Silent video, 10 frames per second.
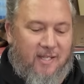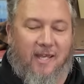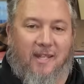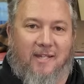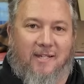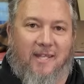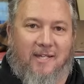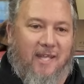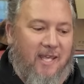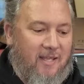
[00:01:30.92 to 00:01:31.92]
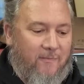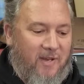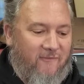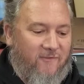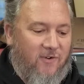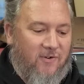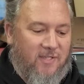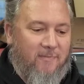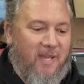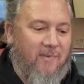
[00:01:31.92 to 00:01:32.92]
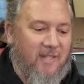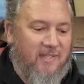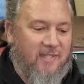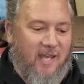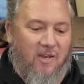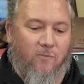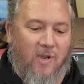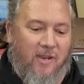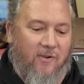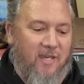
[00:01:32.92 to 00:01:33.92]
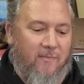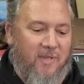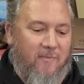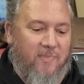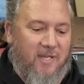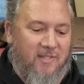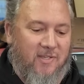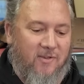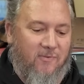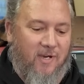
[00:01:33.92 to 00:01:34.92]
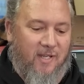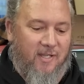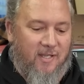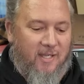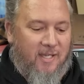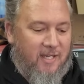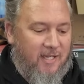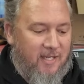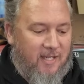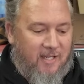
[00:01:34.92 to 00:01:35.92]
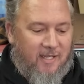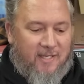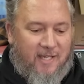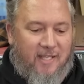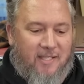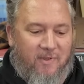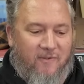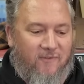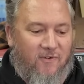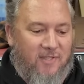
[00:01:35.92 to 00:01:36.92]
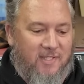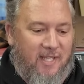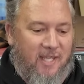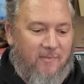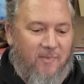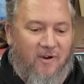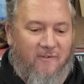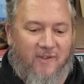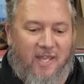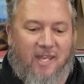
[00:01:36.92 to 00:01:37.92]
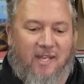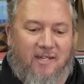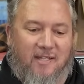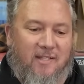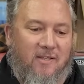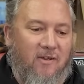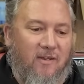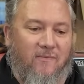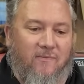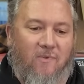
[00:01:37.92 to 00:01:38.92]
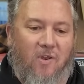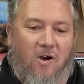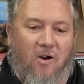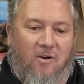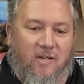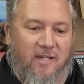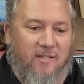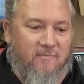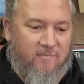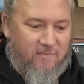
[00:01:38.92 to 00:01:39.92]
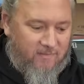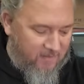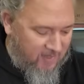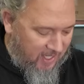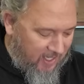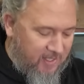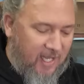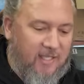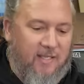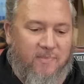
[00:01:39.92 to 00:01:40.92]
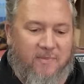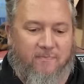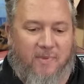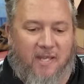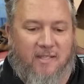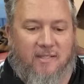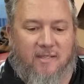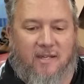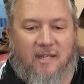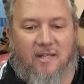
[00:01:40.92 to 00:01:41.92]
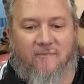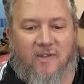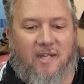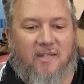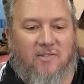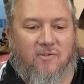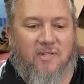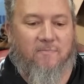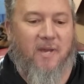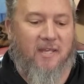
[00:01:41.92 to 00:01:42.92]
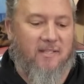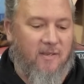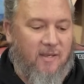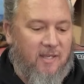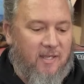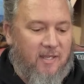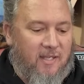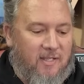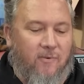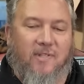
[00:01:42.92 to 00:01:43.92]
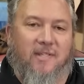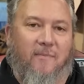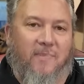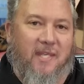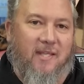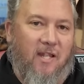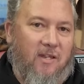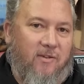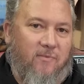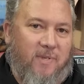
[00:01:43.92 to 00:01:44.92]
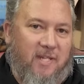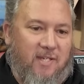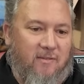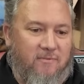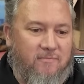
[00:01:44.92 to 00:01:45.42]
you know, they take a bit of force. Maybe they're starting to wear in a bit, but I'll tell you what, it takes a bit of force to get them off, and it's kind of long, and it, you know, takes up space, an inconvenient sort of space. So I want something a little bit